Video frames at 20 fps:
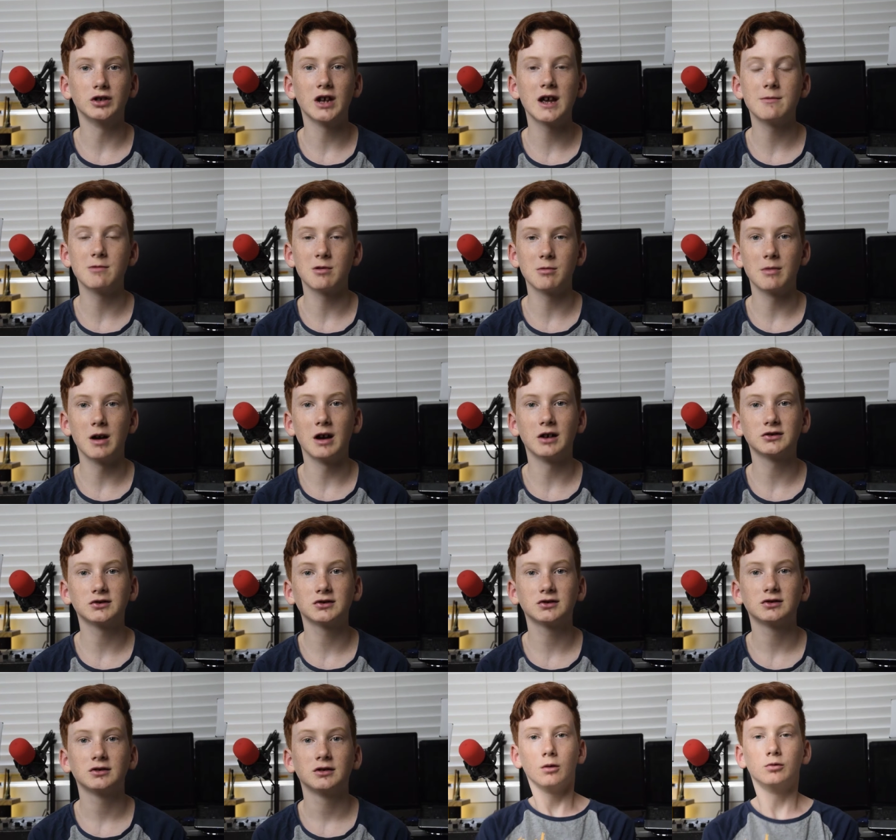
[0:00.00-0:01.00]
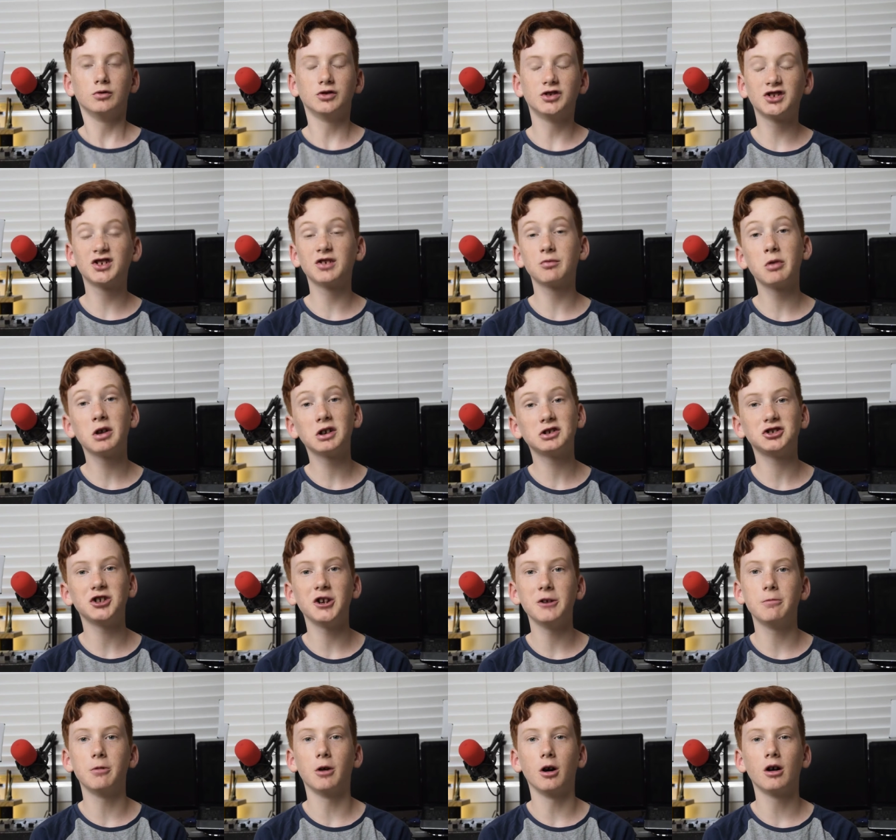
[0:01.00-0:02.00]
gaming mouse, which is a bit
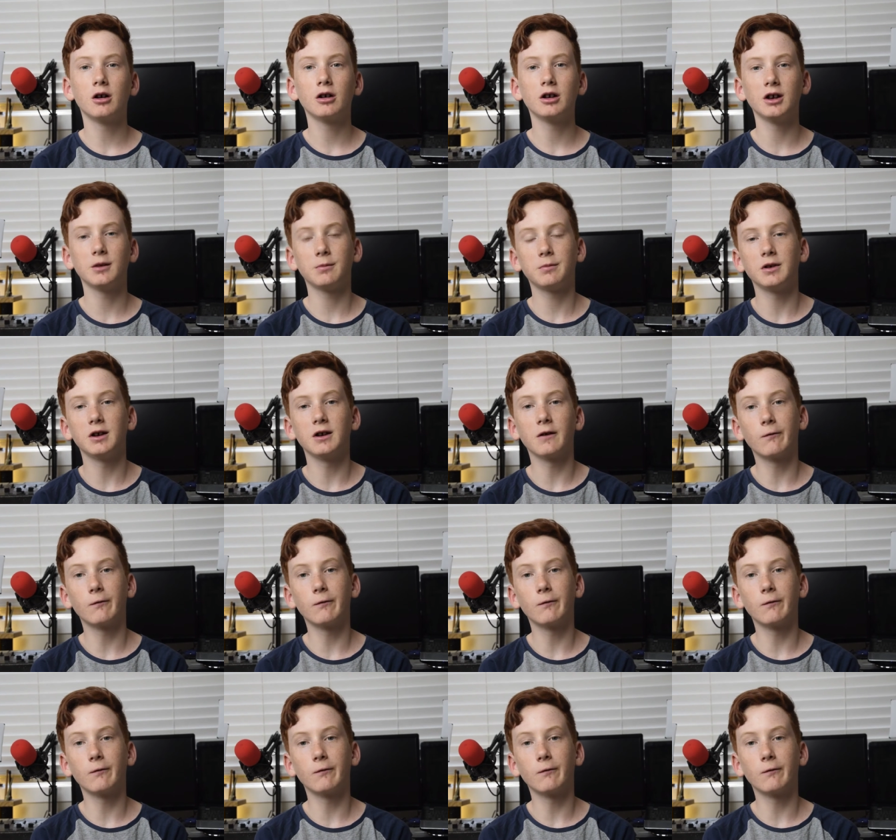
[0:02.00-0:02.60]
cheaper, it being